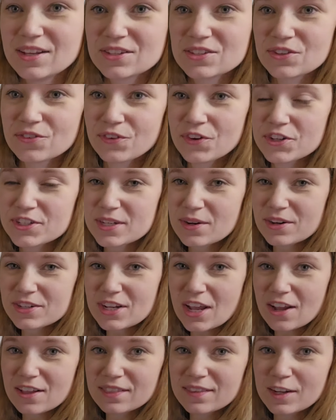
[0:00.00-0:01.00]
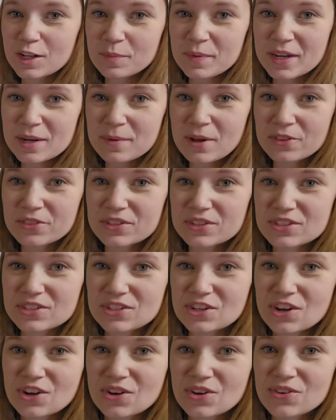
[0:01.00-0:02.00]
So first I want to talk a little bit about the
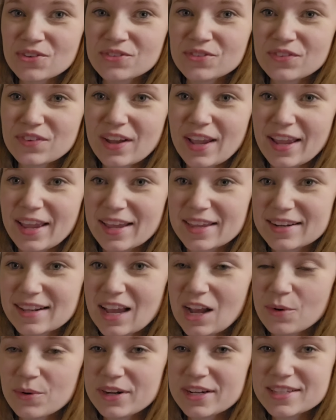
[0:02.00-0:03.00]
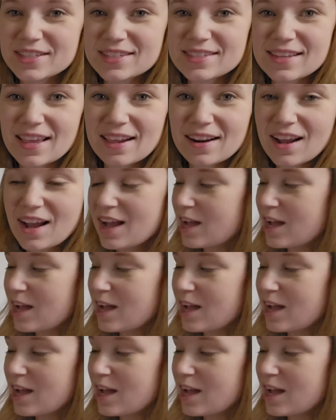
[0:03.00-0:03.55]
stove and how it is set